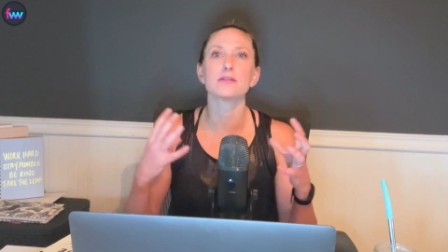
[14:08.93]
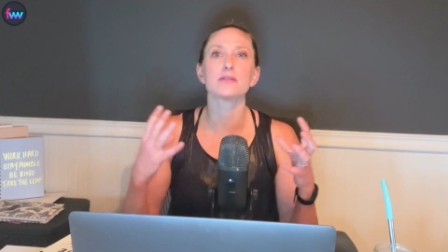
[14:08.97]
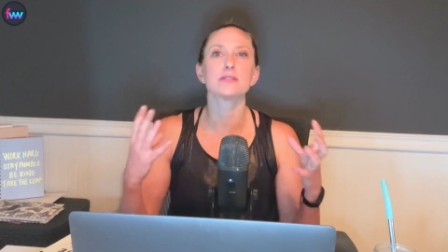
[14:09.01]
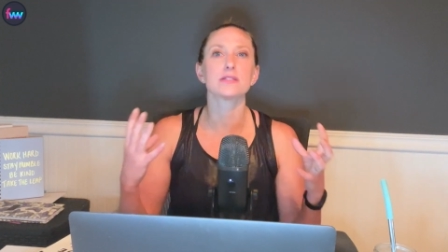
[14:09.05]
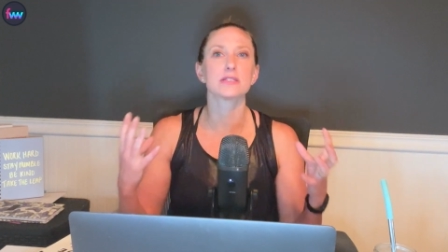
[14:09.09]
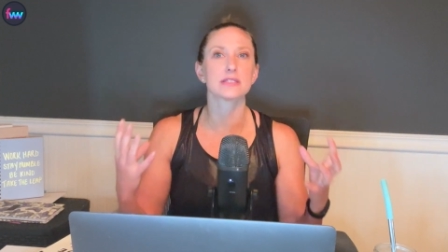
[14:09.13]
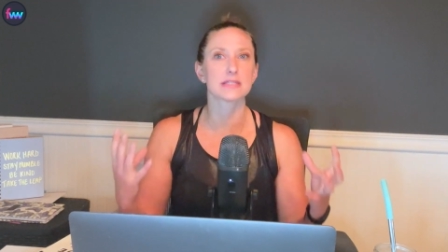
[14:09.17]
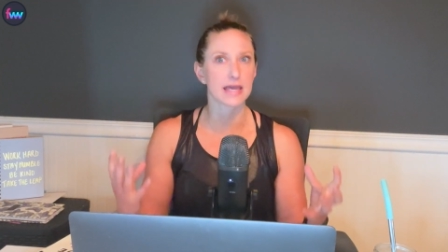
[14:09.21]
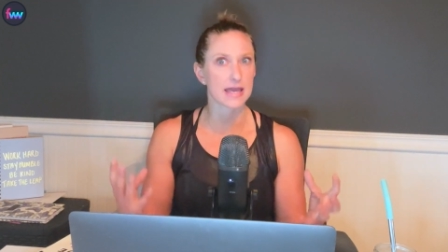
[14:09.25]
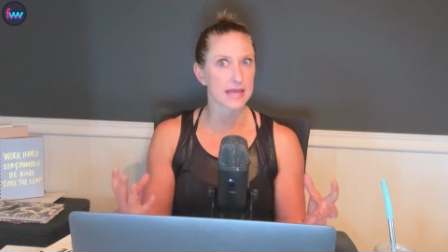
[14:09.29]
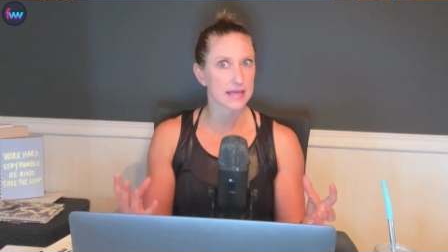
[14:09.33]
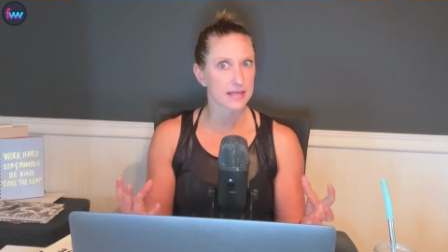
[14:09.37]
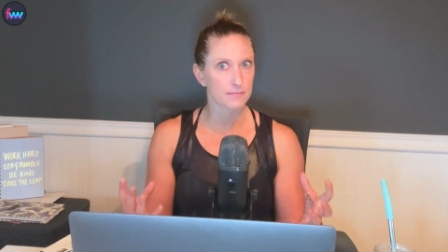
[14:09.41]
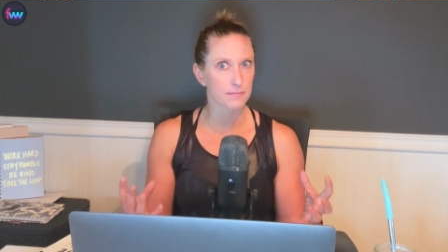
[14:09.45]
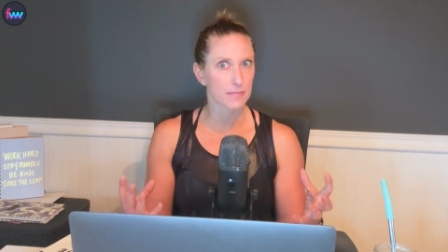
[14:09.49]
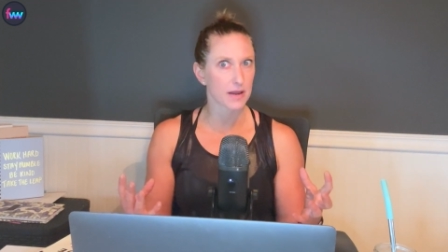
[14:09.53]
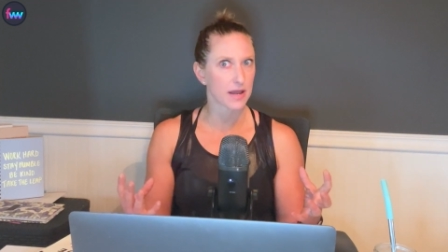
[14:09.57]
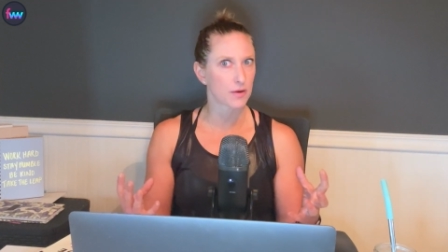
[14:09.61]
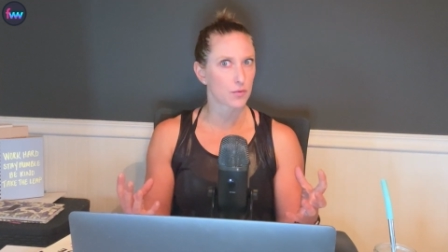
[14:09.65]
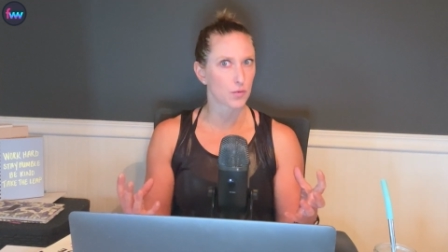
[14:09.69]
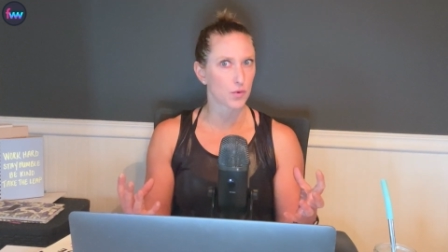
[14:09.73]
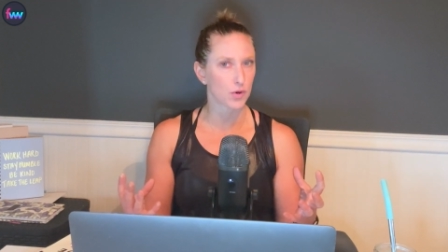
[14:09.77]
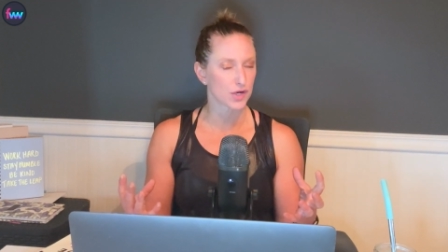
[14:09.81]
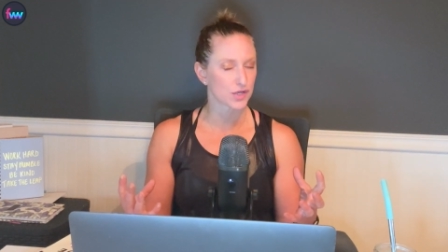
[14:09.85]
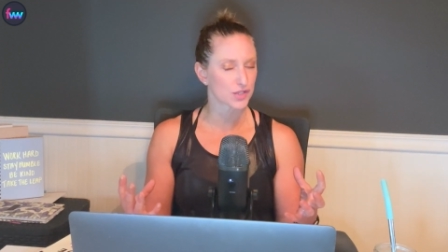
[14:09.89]
say
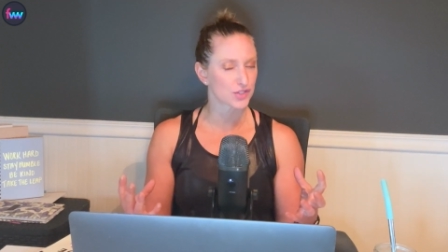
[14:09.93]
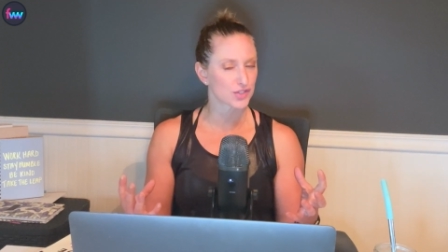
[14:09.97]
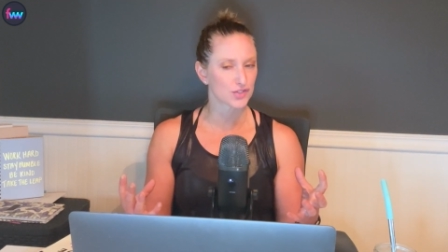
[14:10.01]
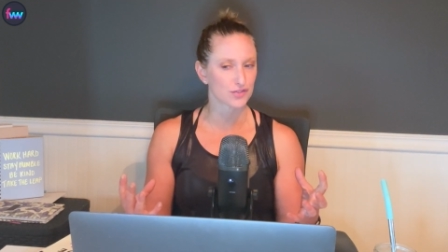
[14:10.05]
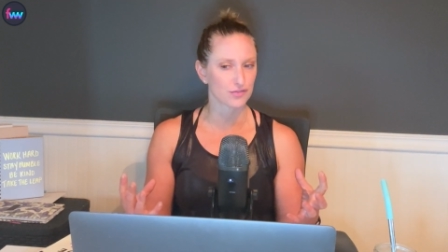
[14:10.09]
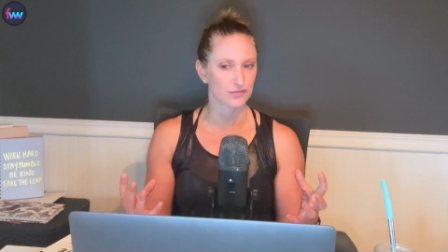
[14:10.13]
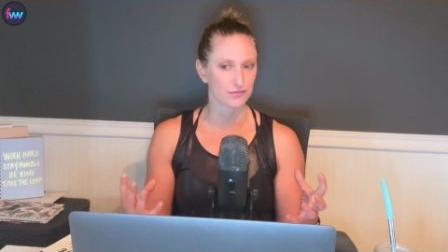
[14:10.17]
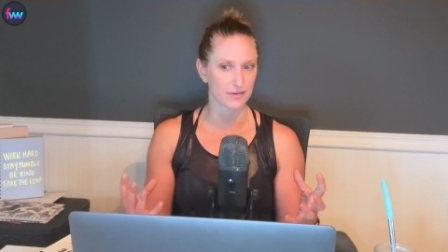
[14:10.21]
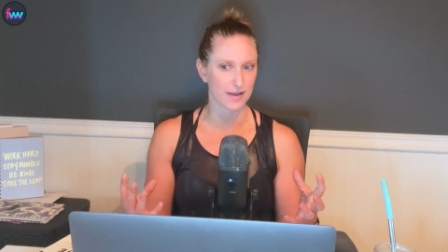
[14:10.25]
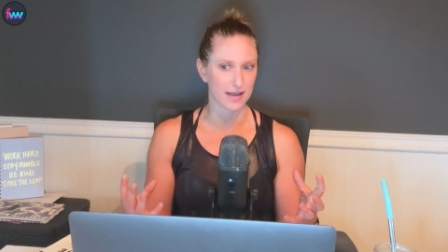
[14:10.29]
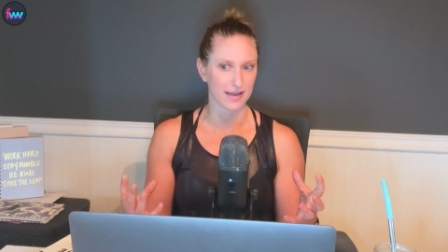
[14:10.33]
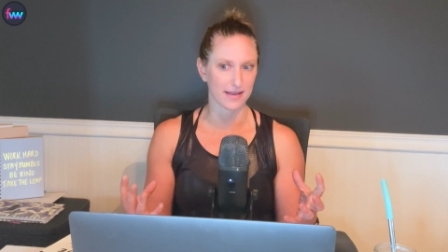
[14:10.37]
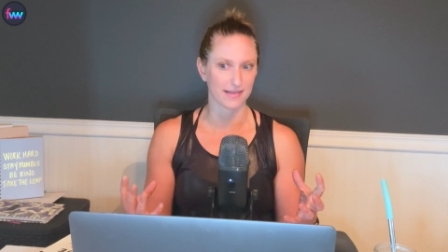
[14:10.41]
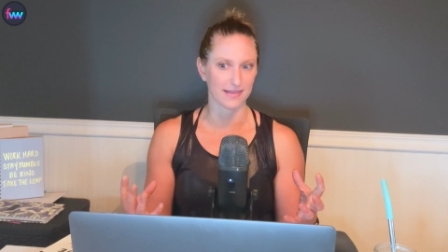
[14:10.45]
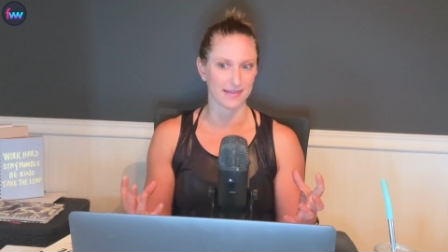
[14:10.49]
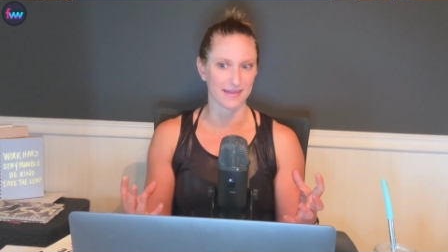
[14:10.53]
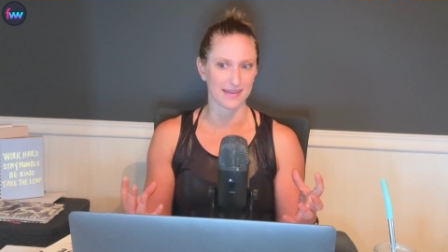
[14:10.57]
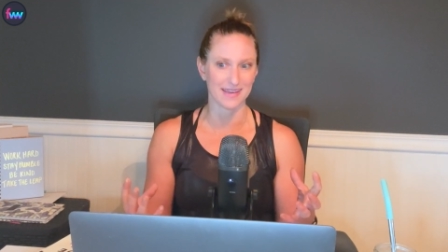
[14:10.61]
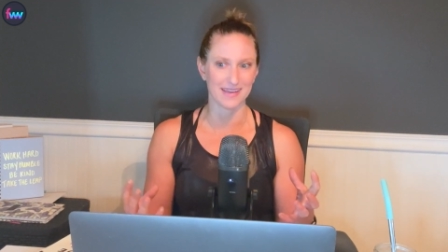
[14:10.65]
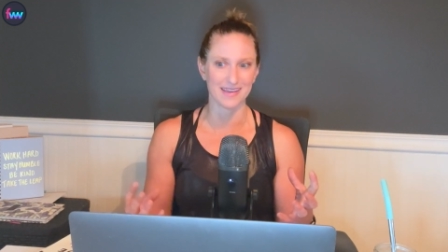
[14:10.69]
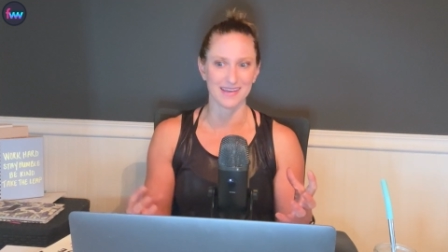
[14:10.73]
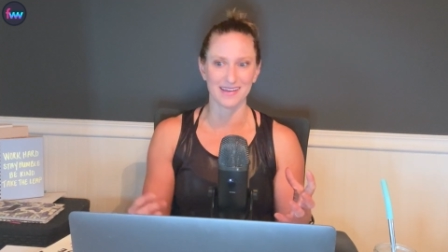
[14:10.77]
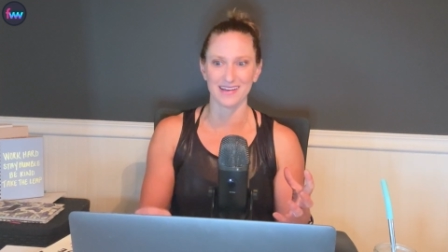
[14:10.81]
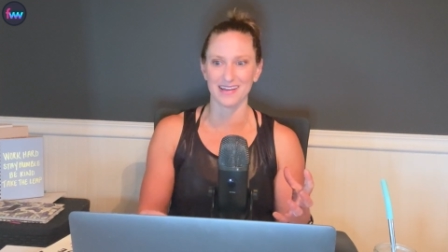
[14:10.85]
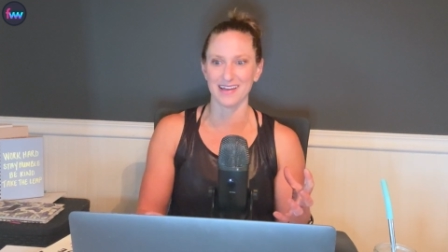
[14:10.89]
my words
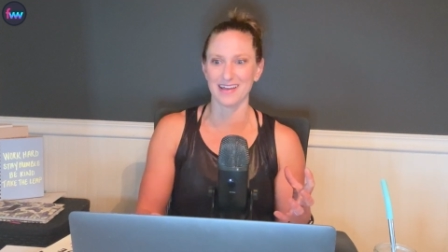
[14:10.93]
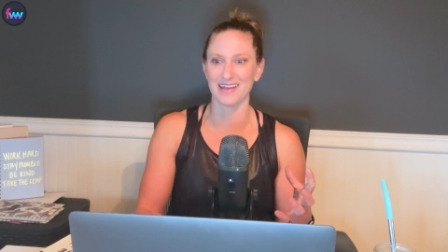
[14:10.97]
correctly,